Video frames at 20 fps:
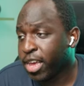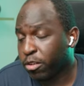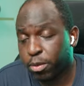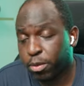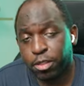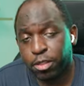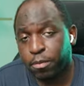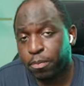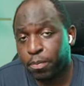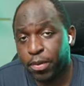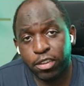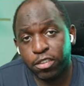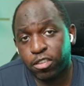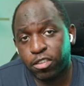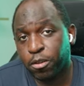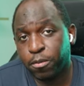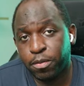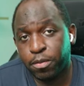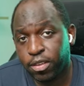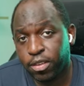is probably the
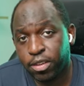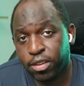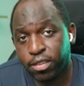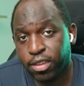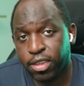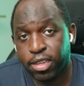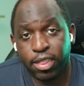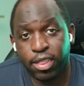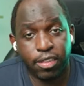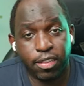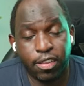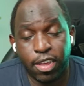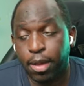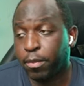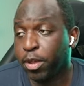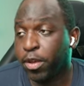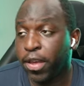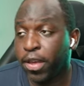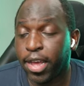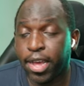biggest opportunity that
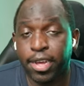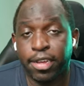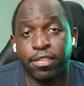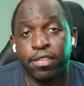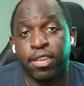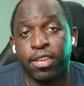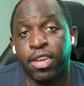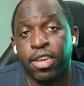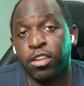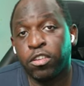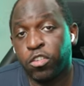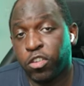Tableau has,